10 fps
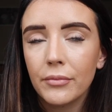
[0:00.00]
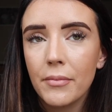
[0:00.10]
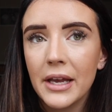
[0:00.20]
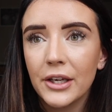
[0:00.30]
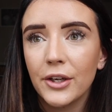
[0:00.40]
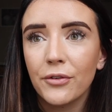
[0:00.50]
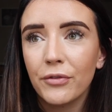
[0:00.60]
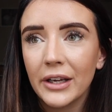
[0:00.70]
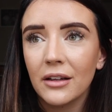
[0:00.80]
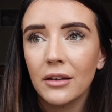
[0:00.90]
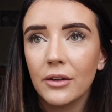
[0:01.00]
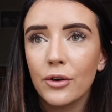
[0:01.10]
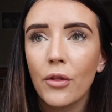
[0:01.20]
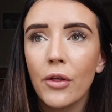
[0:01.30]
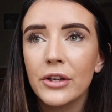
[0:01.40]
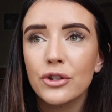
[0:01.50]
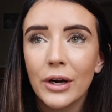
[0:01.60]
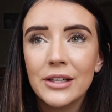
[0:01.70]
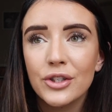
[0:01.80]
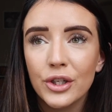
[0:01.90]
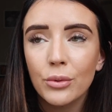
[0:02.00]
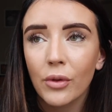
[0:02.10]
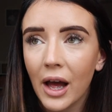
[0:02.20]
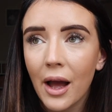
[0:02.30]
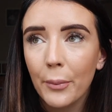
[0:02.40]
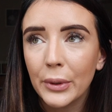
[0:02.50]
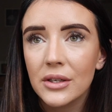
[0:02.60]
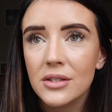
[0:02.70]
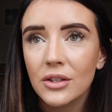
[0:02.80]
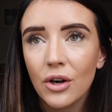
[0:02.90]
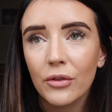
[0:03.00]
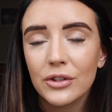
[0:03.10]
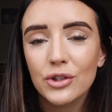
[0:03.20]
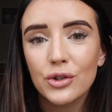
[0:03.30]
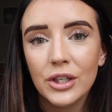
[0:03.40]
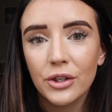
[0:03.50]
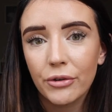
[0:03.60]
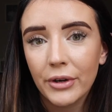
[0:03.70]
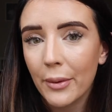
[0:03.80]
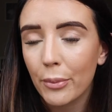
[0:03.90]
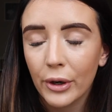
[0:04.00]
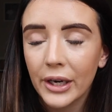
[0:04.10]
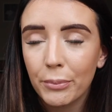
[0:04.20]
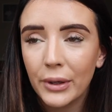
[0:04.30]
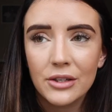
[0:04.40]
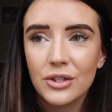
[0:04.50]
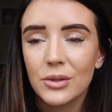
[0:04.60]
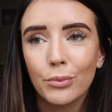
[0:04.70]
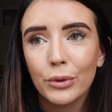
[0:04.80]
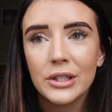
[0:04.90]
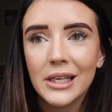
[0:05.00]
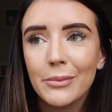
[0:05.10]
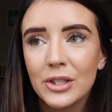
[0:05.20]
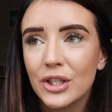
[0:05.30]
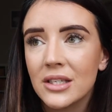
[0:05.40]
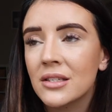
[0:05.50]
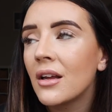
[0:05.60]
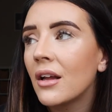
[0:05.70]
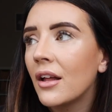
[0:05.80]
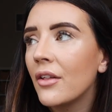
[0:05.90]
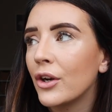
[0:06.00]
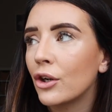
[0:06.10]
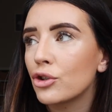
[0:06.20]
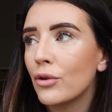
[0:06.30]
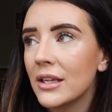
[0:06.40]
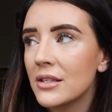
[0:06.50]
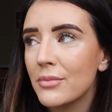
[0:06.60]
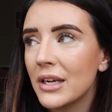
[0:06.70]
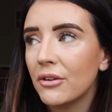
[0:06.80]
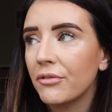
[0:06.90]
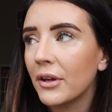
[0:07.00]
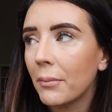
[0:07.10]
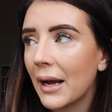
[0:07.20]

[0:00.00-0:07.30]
make you feel, not that they're trying to do that, because they're not, they're just trying to create pretty pictures and pretty images. They're not trying to make you feel